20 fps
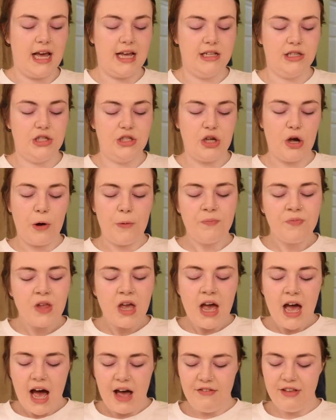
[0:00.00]
And so
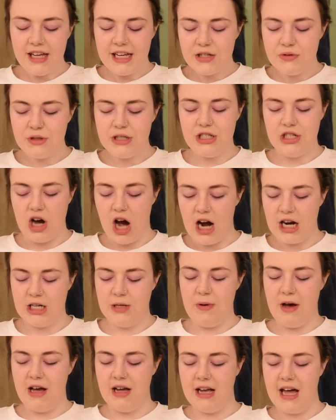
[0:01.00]
I feel like it's really talked
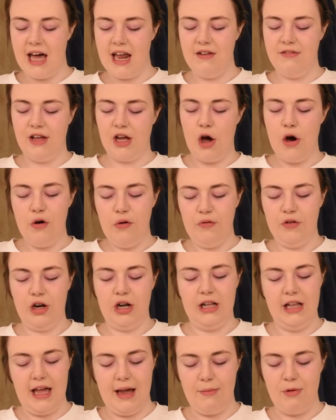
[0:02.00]
about and kind of like over
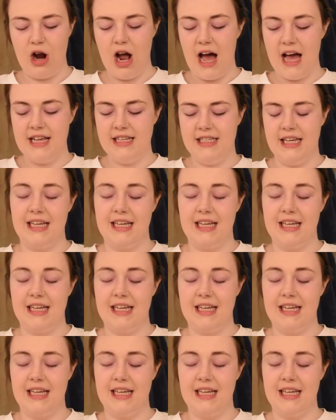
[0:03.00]
glamorized,